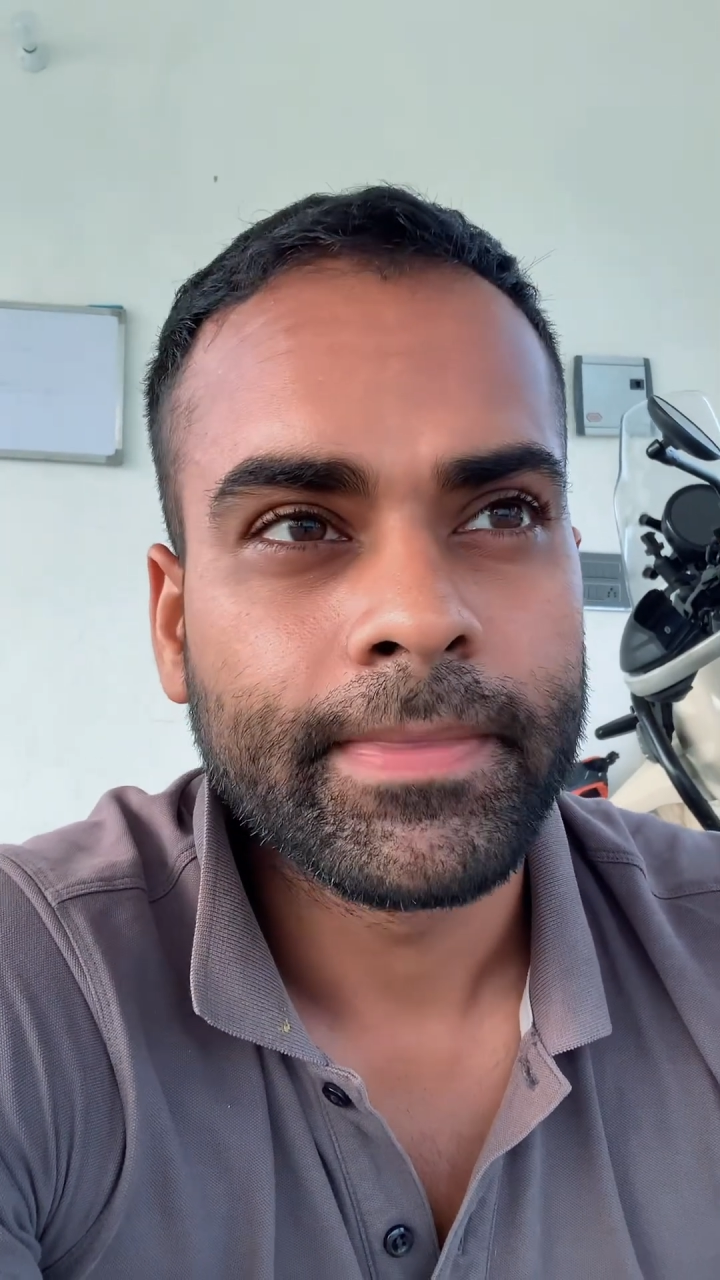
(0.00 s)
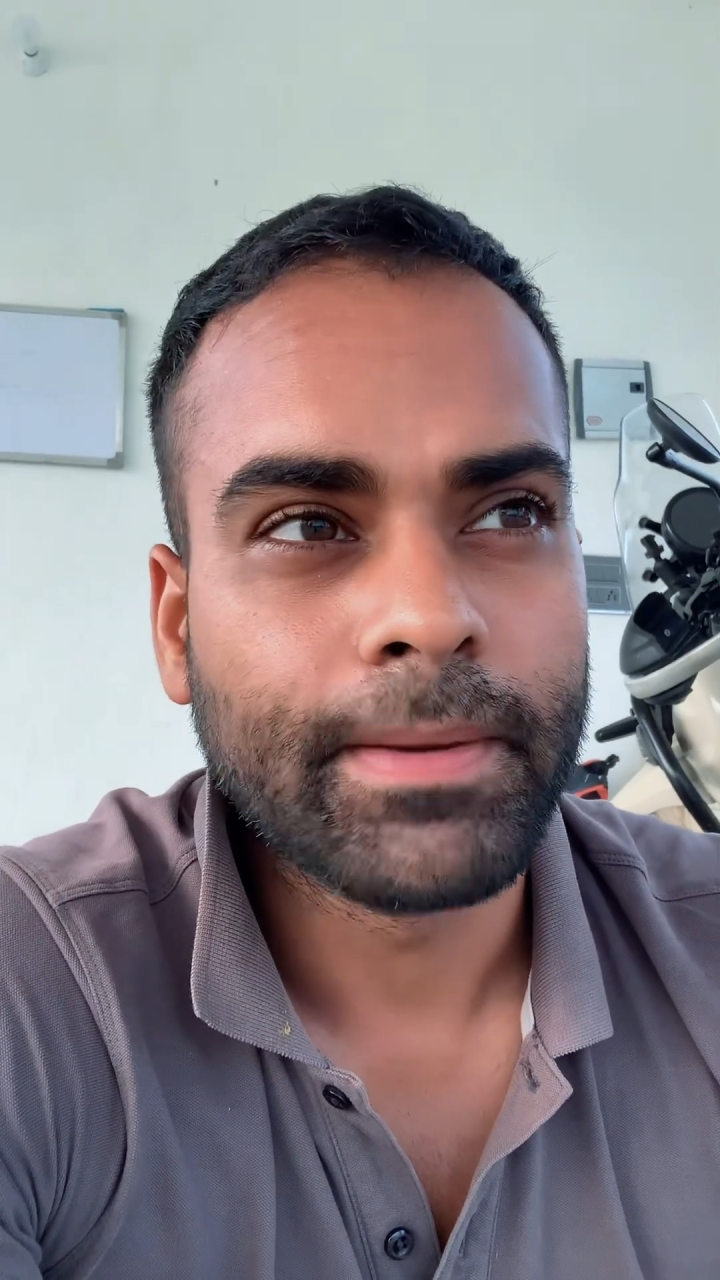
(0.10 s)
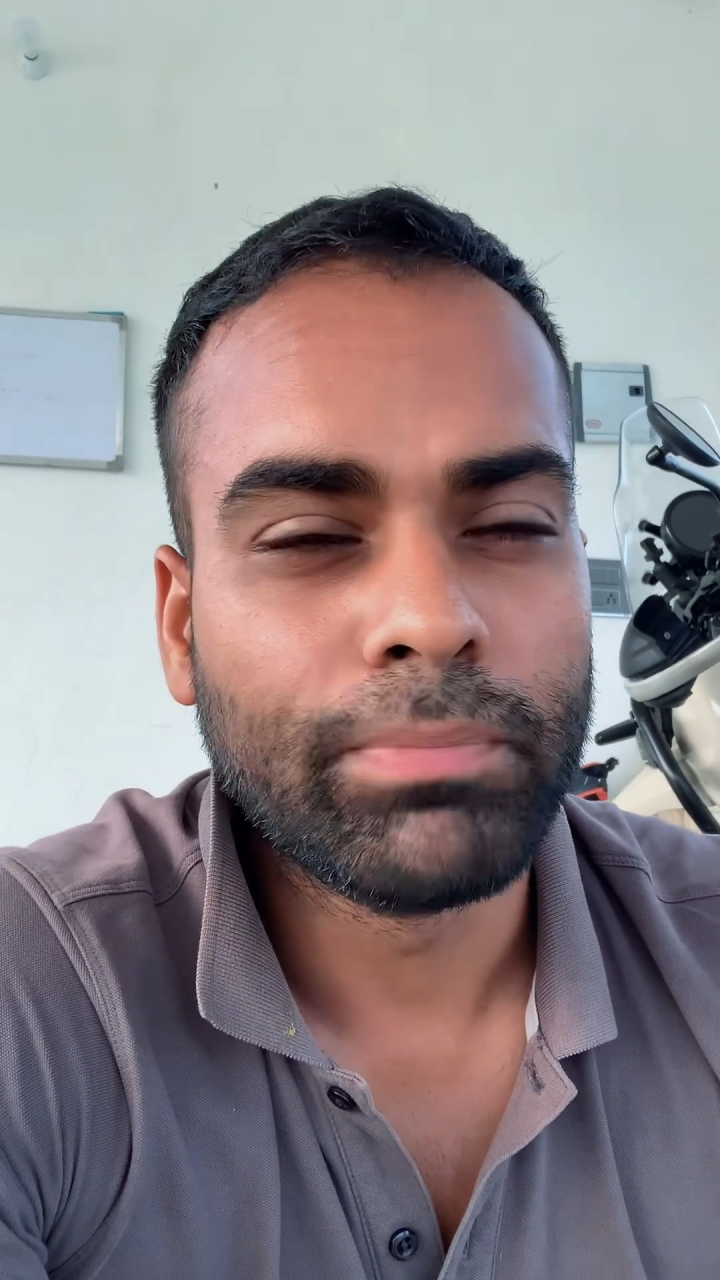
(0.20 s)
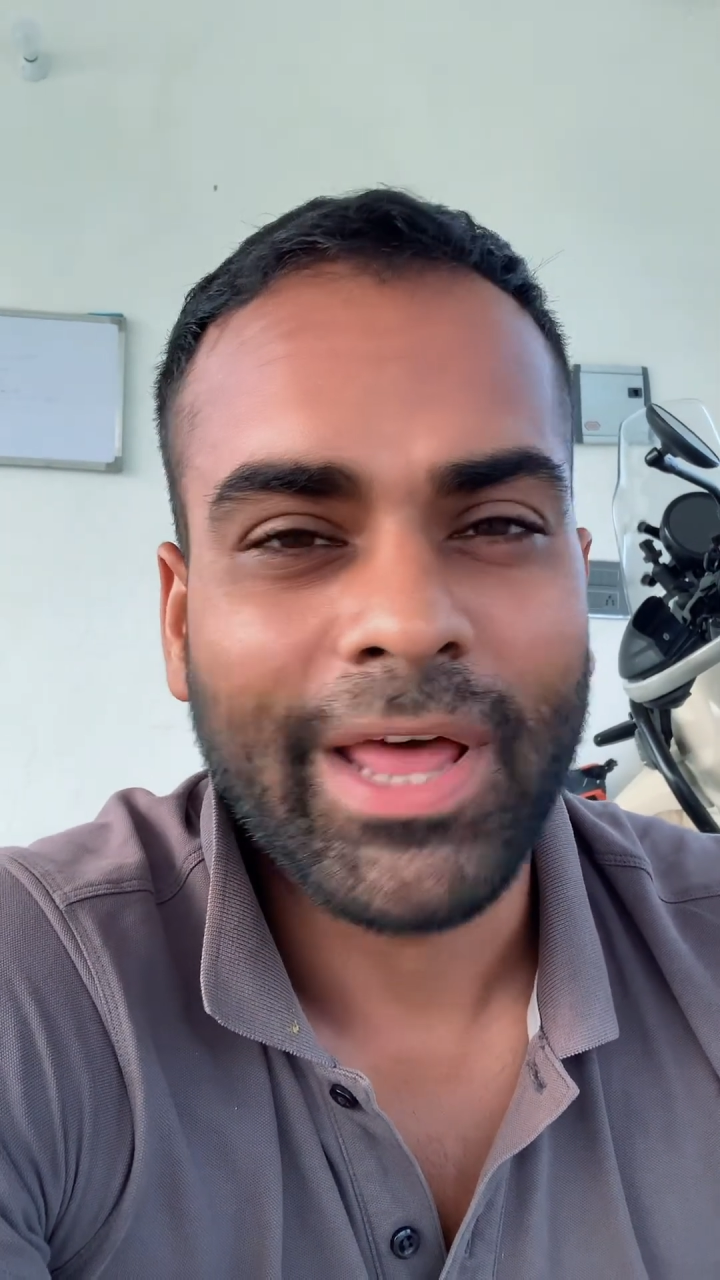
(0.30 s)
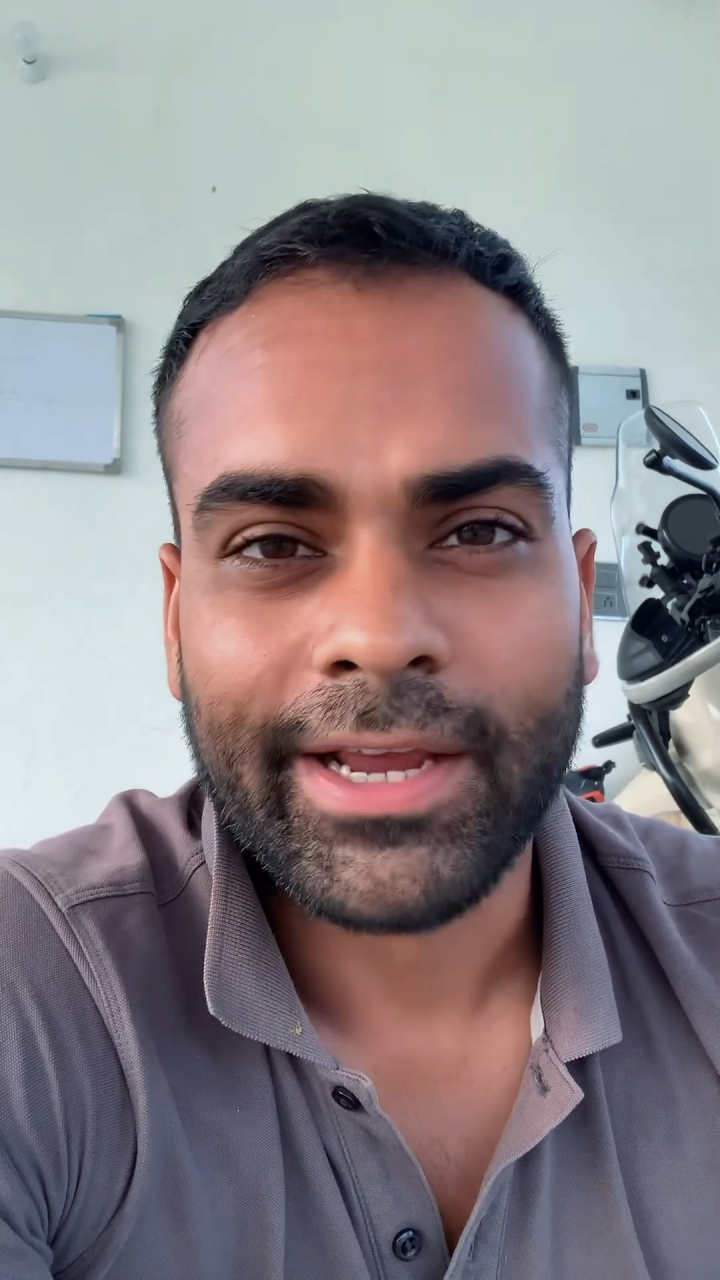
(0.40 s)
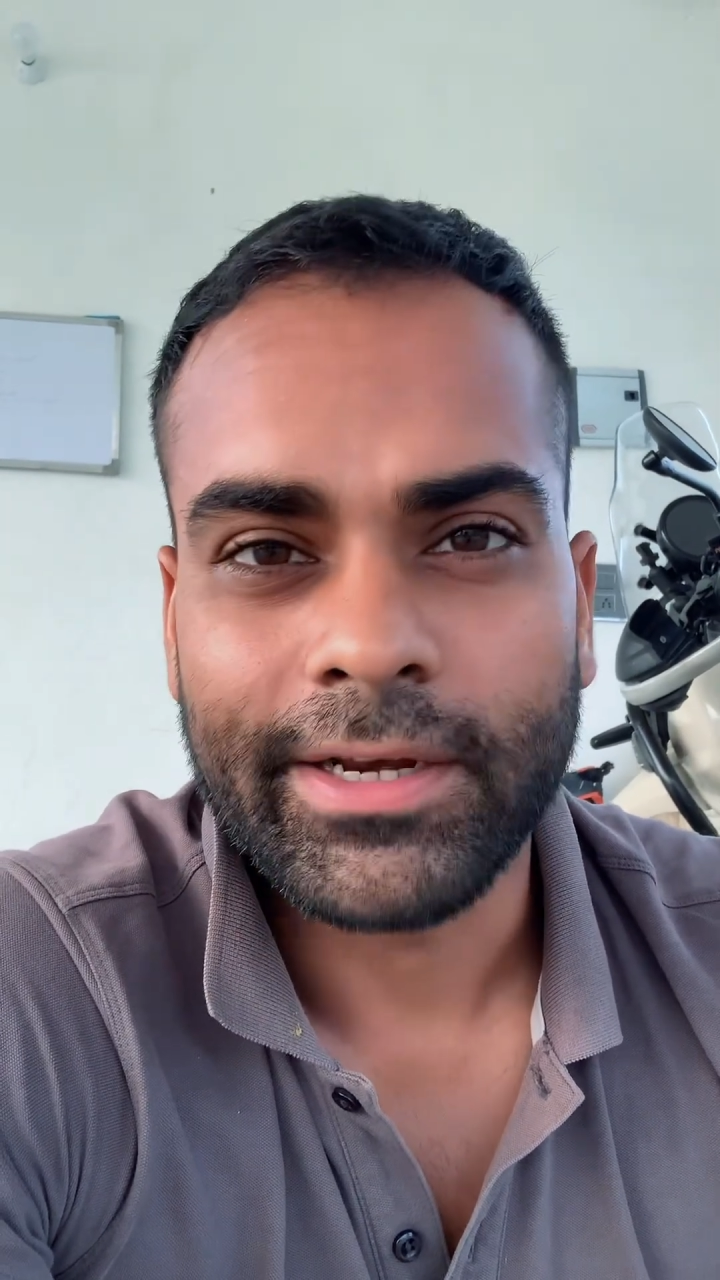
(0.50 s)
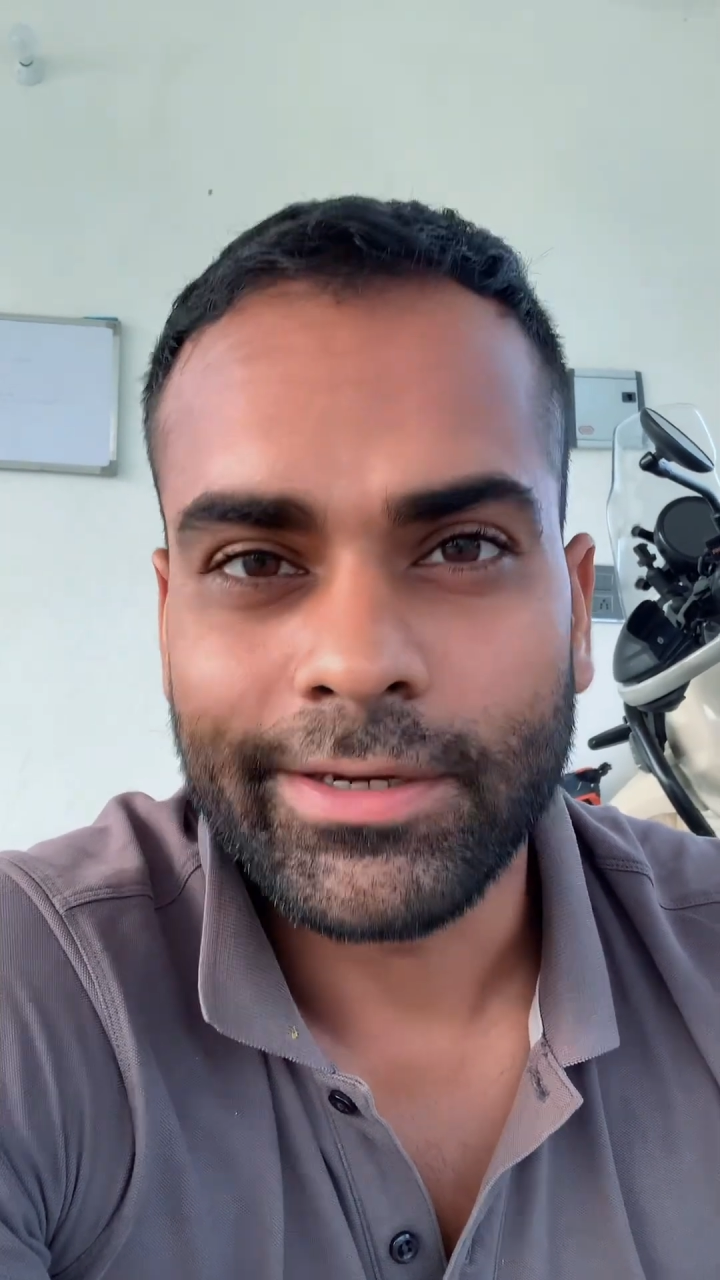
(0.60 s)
black